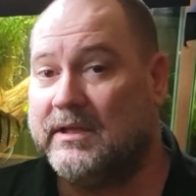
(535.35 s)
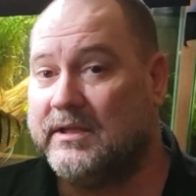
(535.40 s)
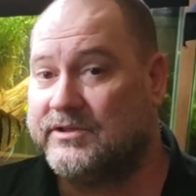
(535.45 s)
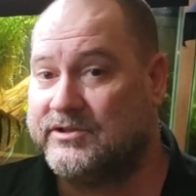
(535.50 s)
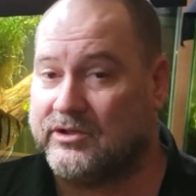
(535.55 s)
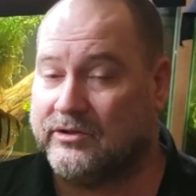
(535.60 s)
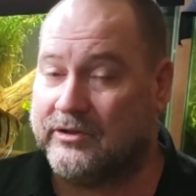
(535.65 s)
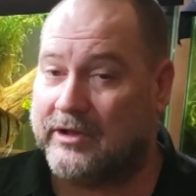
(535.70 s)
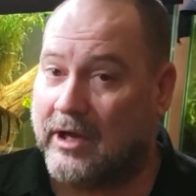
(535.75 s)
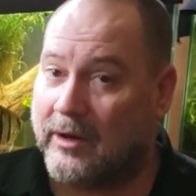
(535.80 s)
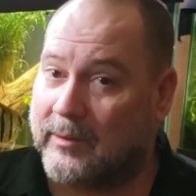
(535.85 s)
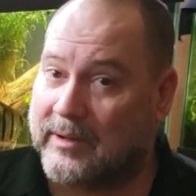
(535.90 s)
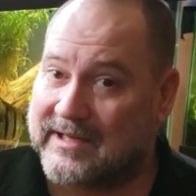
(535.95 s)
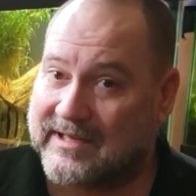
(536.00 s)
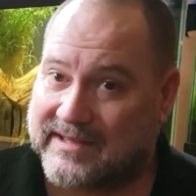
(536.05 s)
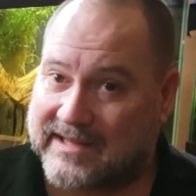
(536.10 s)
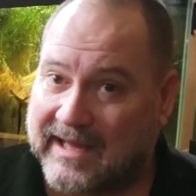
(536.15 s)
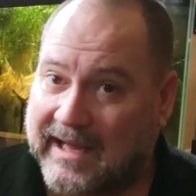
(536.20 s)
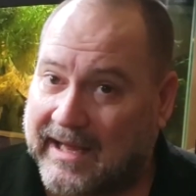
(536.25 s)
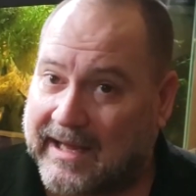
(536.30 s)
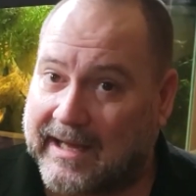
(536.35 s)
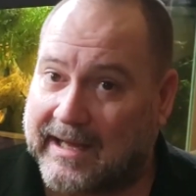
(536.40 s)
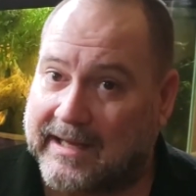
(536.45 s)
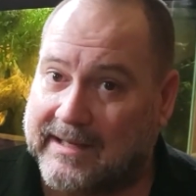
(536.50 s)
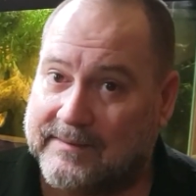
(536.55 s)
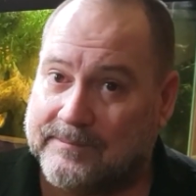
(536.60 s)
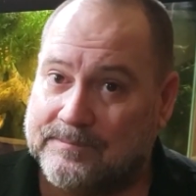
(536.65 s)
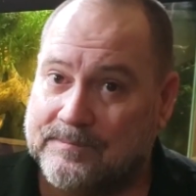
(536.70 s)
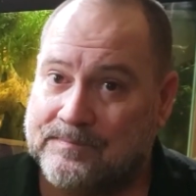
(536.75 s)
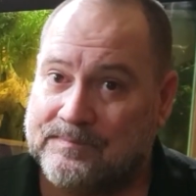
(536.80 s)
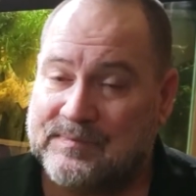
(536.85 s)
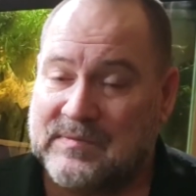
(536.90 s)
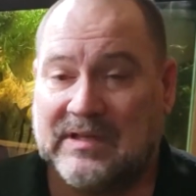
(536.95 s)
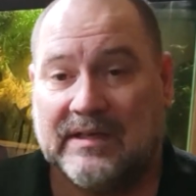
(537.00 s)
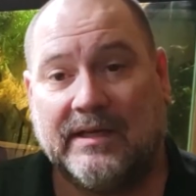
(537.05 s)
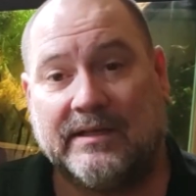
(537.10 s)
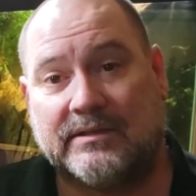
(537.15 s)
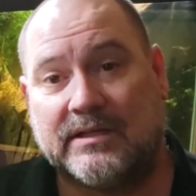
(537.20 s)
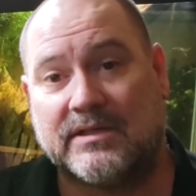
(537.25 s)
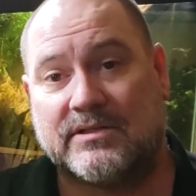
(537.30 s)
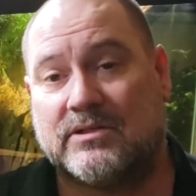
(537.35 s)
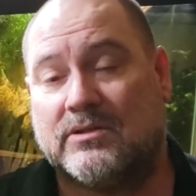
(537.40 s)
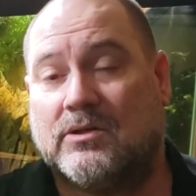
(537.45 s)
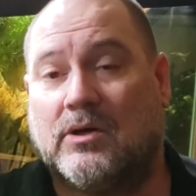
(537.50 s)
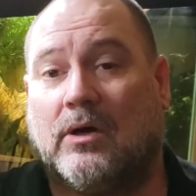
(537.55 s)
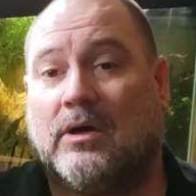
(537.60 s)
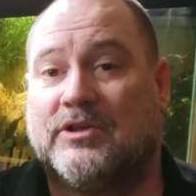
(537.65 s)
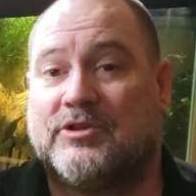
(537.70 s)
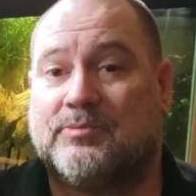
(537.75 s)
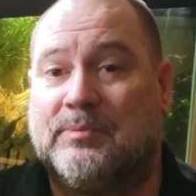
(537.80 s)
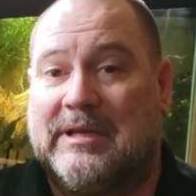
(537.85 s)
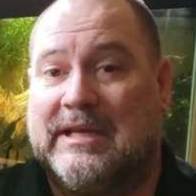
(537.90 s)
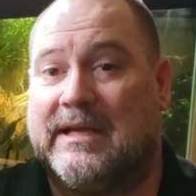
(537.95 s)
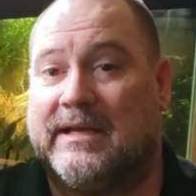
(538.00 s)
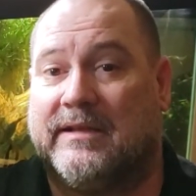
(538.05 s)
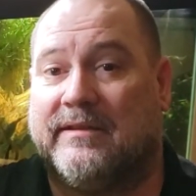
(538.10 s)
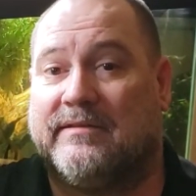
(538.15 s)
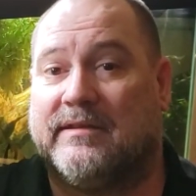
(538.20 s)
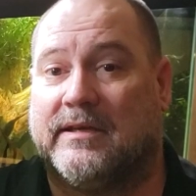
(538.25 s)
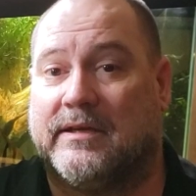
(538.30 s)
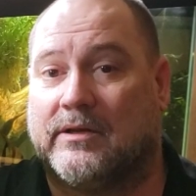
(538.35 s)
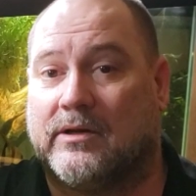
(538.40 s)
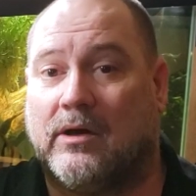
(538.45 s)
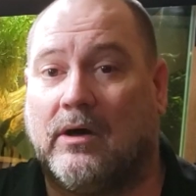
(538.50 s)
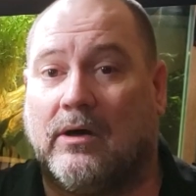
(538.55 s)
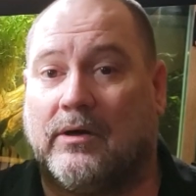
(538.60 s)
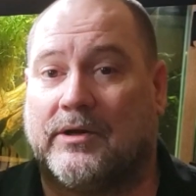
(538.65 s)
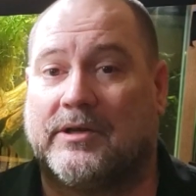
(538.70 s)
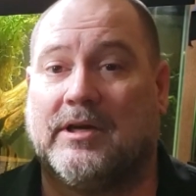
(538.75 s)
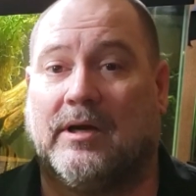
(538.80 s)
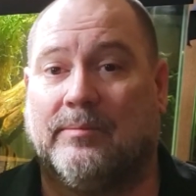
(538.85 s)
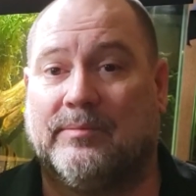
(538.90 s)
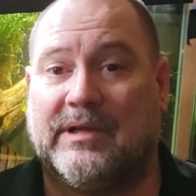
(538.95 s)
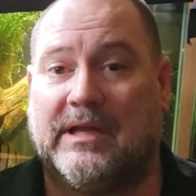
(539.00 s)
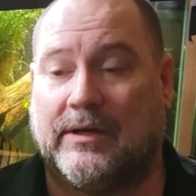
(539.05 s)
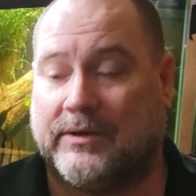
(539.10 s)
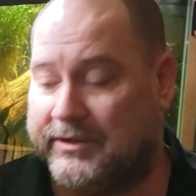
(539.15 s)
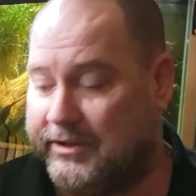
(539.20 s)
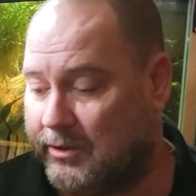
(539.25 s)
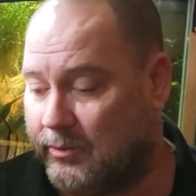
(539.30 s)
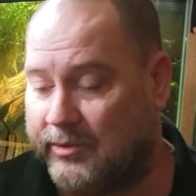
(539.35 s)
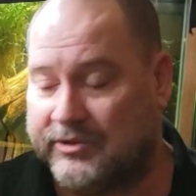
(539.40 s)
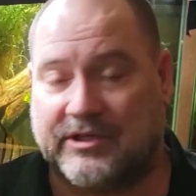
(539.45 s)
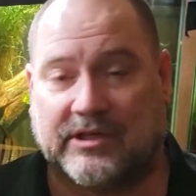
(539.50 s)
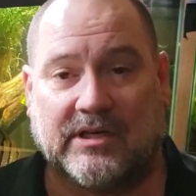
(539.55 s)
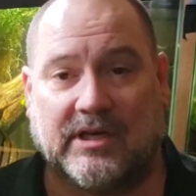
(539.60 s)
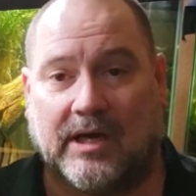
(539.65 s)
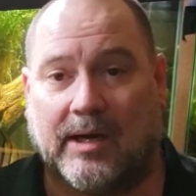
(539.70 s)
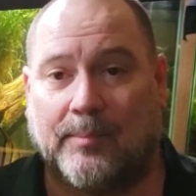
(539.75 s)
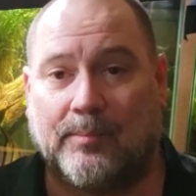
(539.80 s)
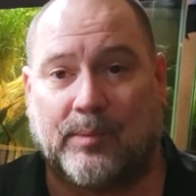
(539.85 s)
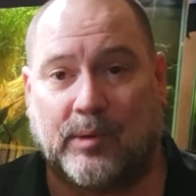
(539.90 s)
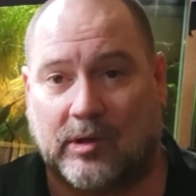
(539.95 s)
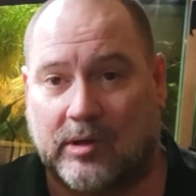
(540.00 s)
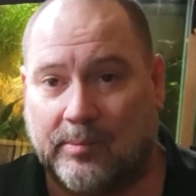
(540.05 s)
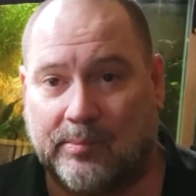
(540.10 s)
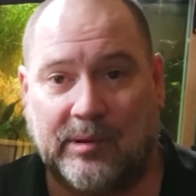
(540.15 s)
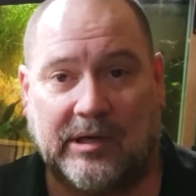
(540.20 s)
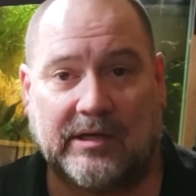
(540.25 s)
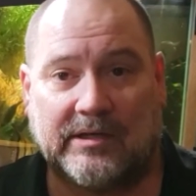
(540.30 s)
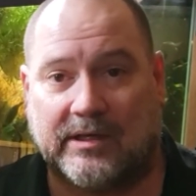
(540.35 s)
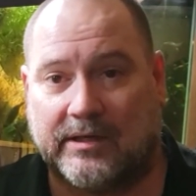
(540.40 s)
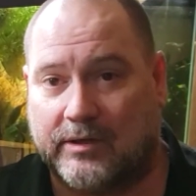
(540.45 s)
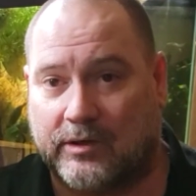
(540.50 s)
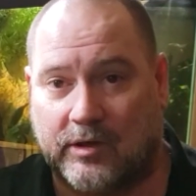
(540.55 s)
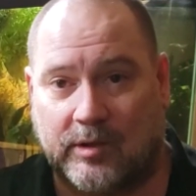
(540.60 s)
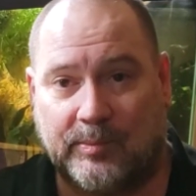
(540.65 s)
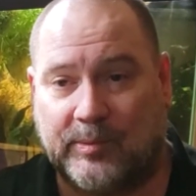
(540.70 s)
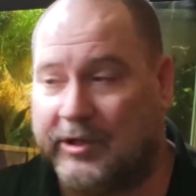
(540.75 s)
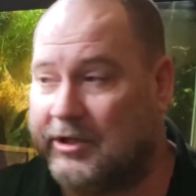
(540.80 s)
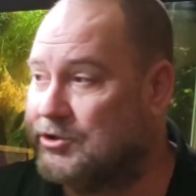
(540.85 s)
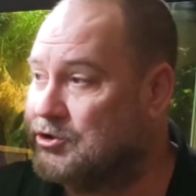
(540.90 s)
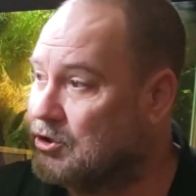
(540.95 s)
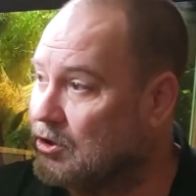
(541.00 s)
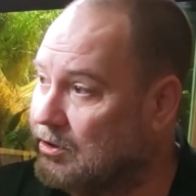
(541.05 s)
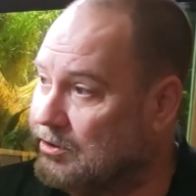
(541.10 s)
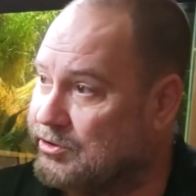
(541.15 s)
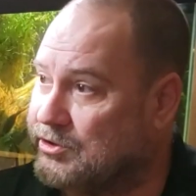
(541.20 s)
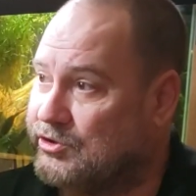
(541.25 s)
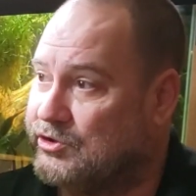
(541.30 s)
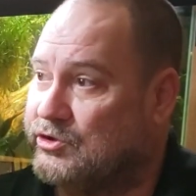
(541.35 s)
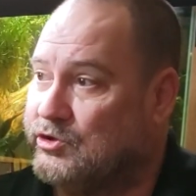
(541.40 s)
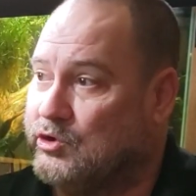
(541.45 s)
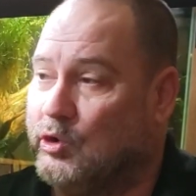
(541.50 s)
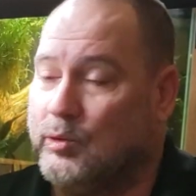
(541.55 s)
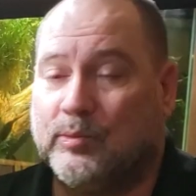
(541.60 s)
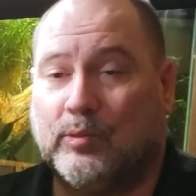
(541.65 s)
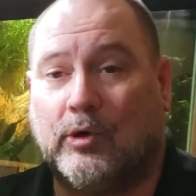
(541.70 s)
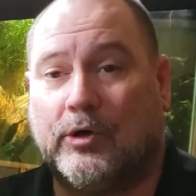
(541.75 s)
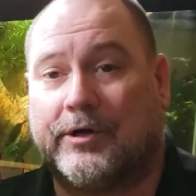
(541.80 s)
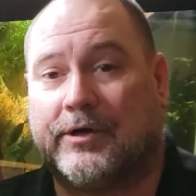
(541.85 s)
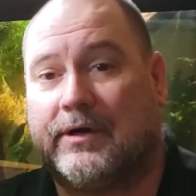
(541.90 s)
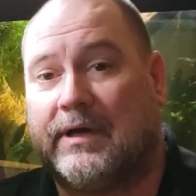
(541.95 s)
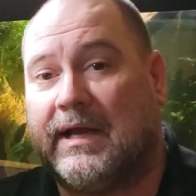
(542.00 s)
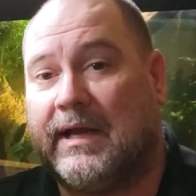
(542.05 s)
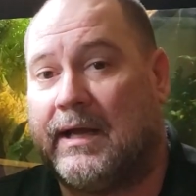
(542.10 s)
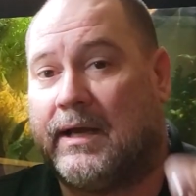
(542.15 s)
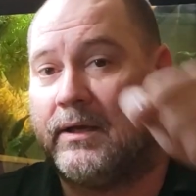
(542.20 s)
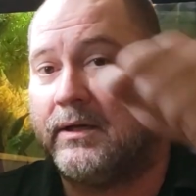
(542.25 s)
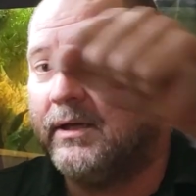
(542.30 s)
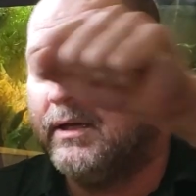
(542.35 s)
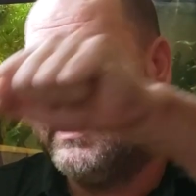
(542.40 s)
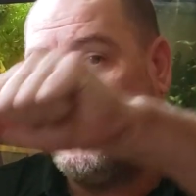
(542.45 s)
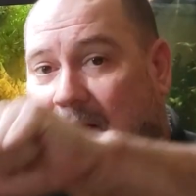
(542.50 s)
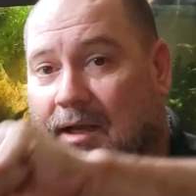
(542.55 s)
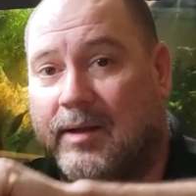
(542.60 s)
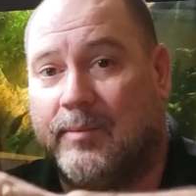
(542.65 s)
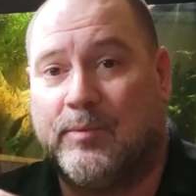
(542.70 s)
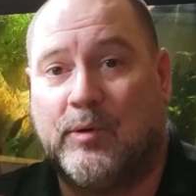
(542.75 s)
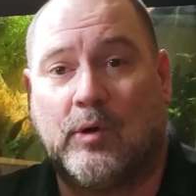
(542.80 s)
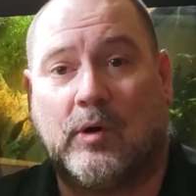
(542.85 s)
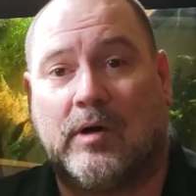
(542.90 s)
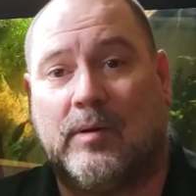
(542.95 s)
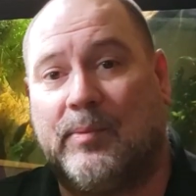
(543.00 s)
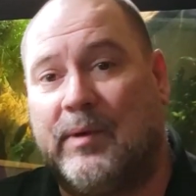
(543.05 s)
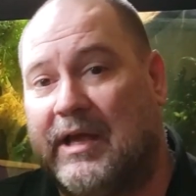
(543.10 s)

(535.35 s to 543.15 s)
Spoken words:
So knowing that, it doesn't cost me anything at all to come down here with a cup or a bucket or a pitcher and just scoop water out and pour it